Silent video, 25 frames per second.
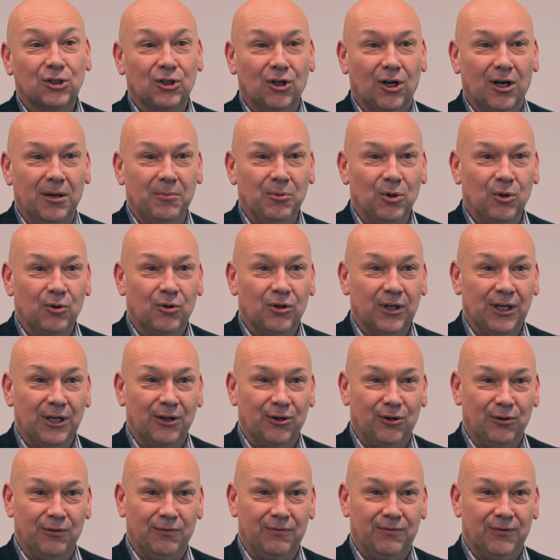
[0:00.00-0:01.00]
time you
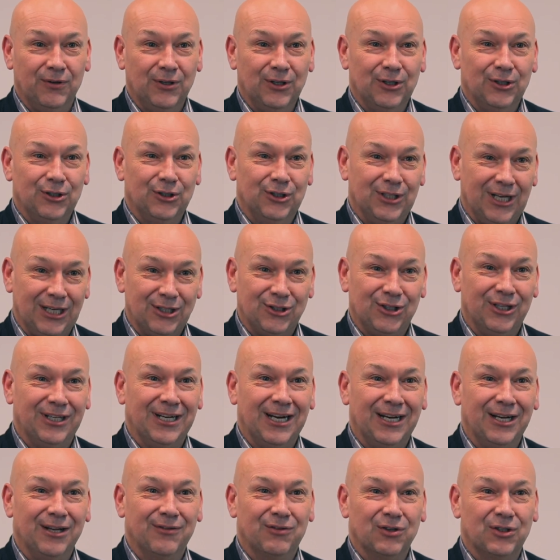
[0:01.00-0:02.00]
think you've tested
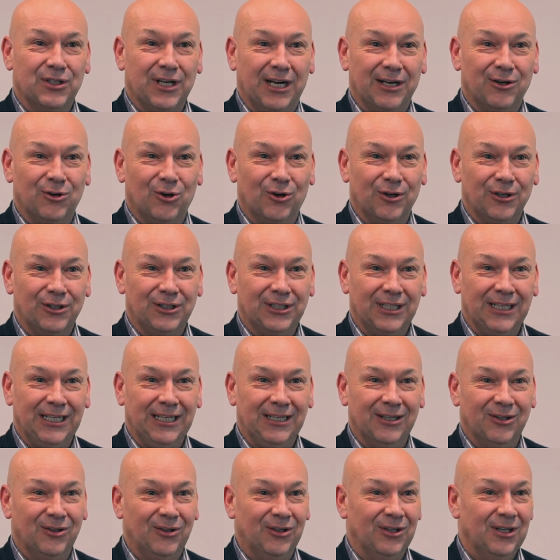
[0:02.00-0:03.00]
any of the
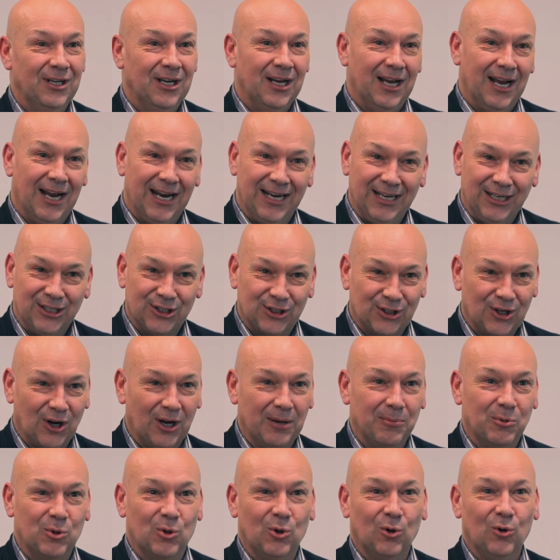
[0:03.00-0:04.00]
technology and any
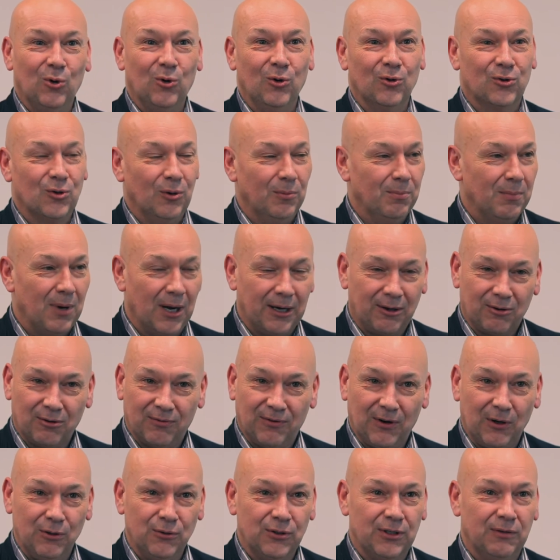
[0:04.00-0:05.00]
Skype calls or
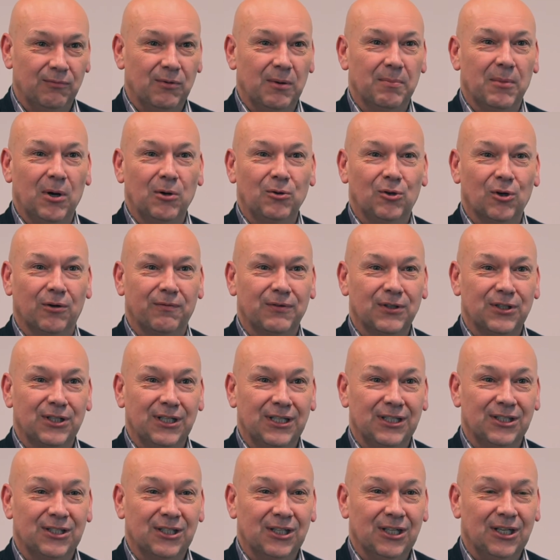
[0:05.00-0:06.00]
microphones in remote
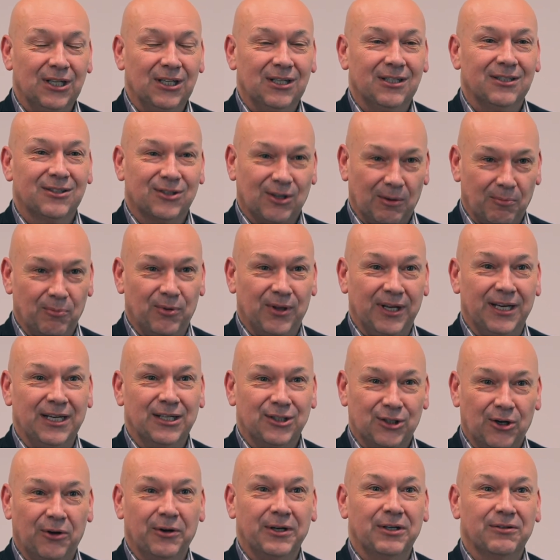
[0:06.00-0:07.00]
offices, something
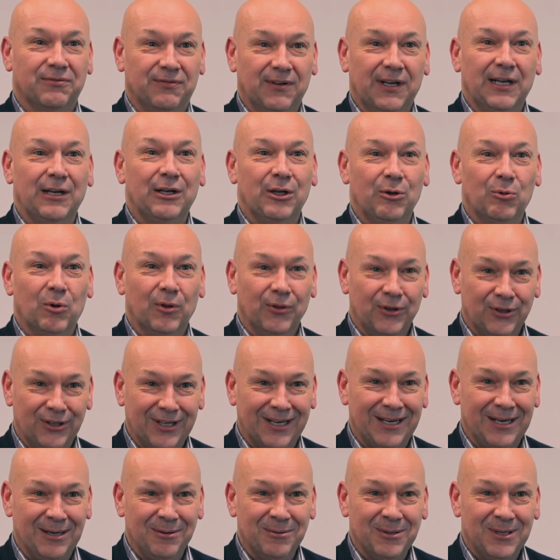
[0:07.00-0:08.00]
is going to fail you on the
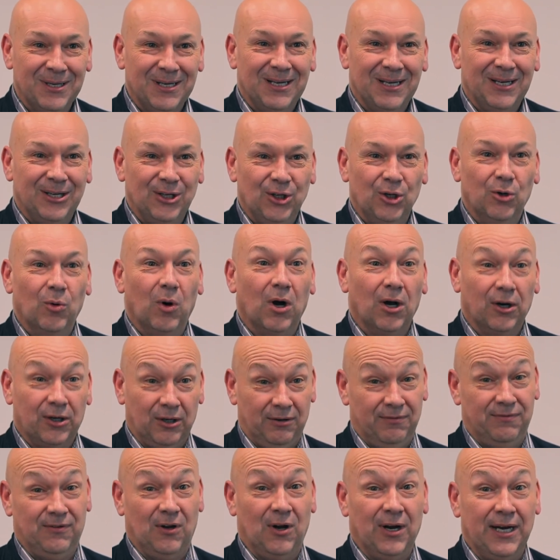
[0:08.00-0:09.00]
day. You are
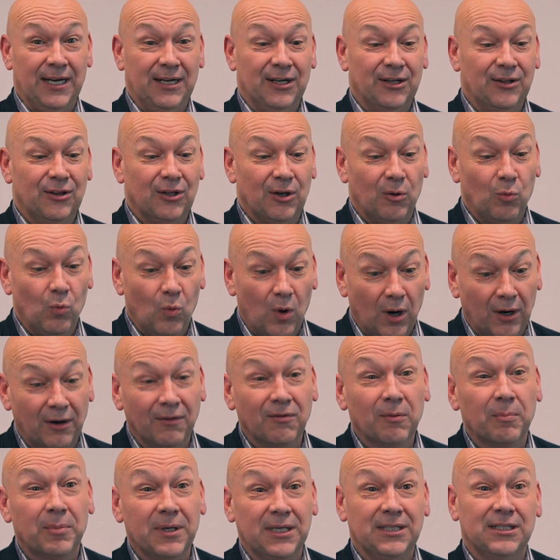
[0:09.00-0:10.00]
going to find that one
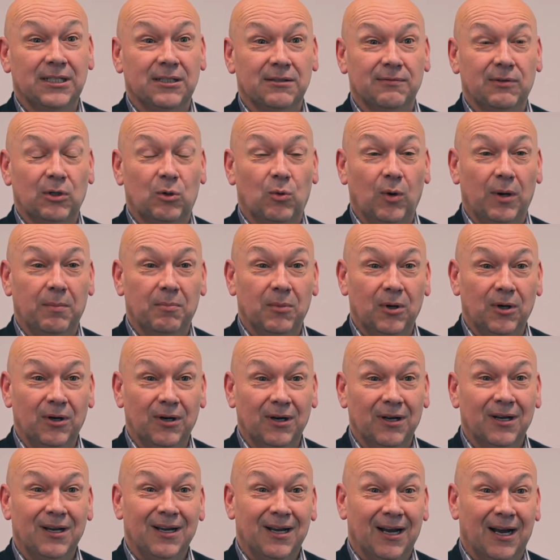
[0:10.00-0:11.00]
of the pieces of
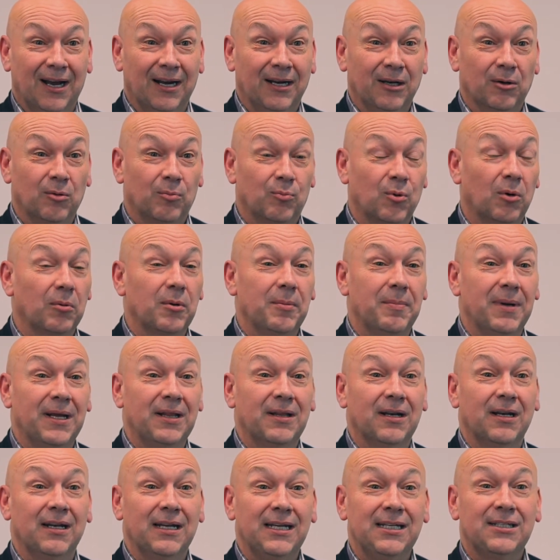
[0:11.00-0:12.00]
equipment, and it'll probably be
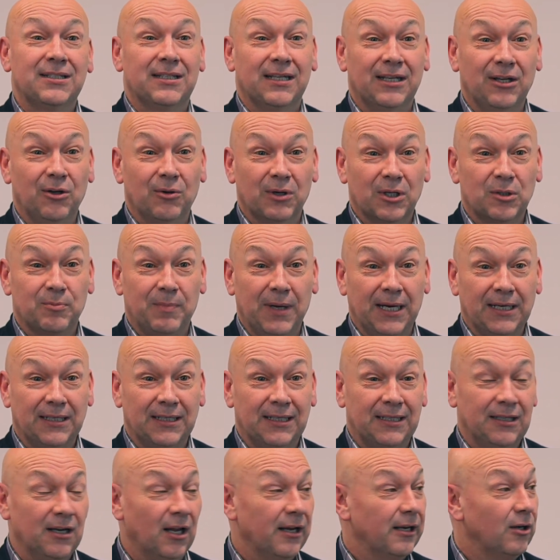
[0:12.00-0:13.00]
the least thing you
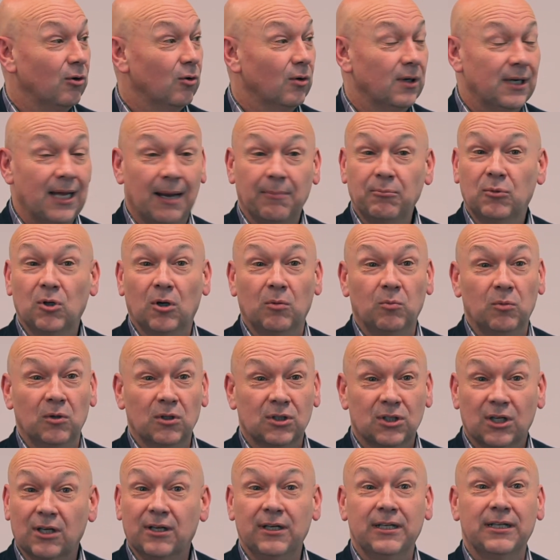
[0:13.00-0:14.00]
expected, like your laptop will
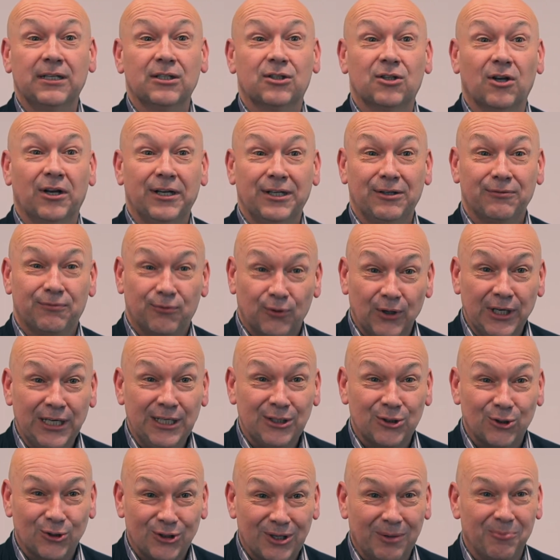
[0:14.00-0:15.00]
suddenly decide to
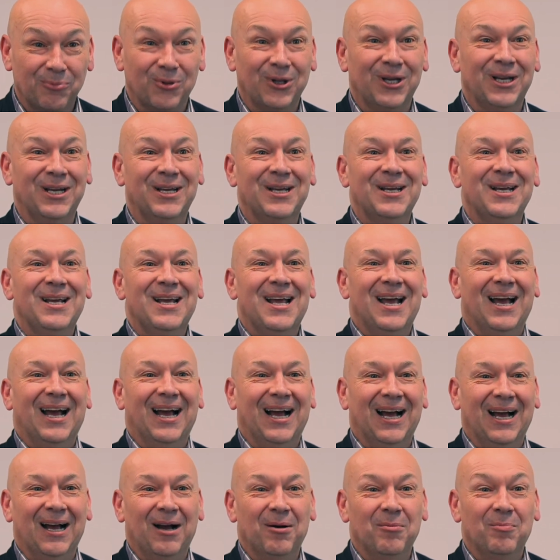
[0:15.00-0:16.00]
freeze or something,
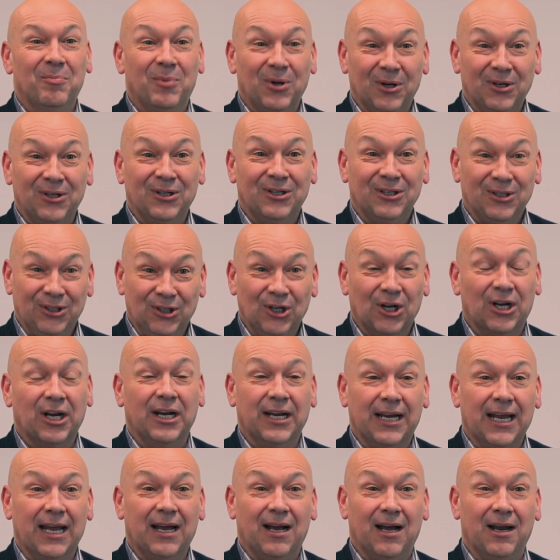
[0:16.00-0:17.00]
but you're going
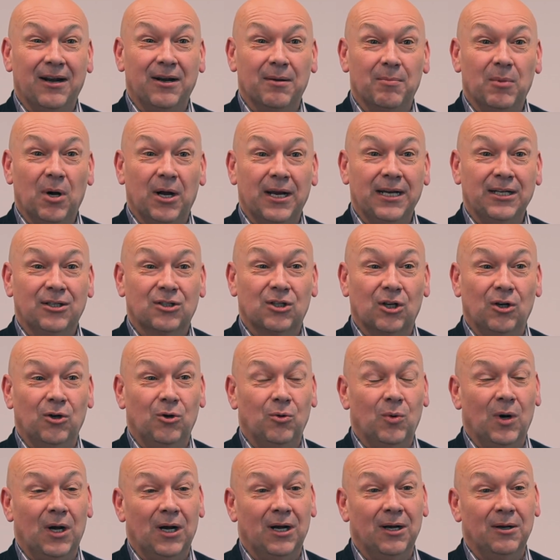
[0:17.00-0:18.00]
to get undermined.
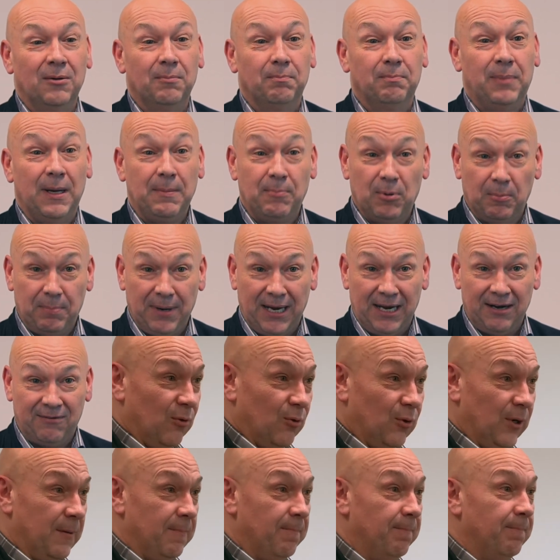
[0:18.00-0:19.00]
So be prepared
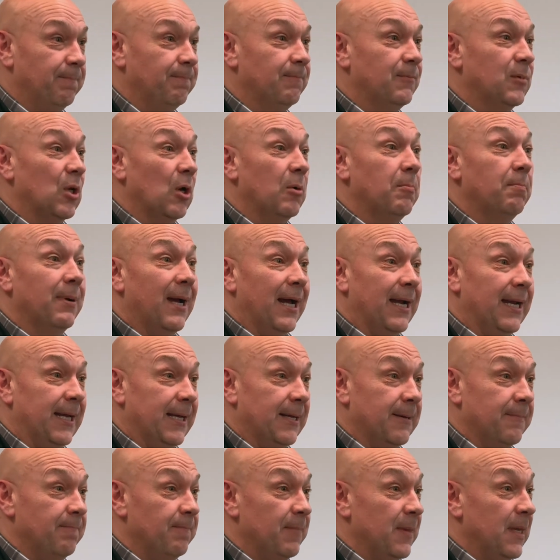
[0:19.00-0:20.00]
for it. Don't
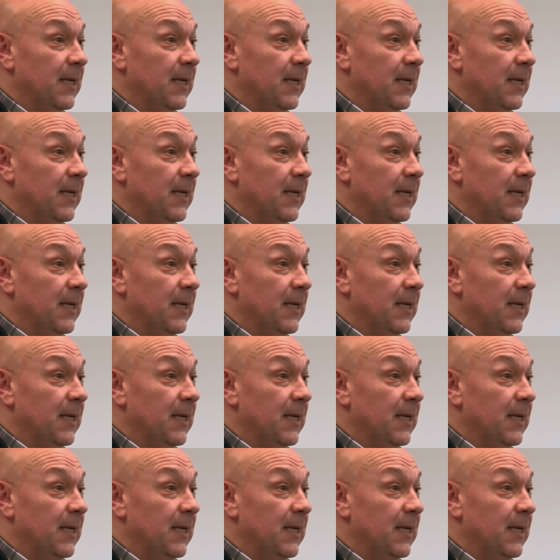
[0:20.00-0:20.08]
panic.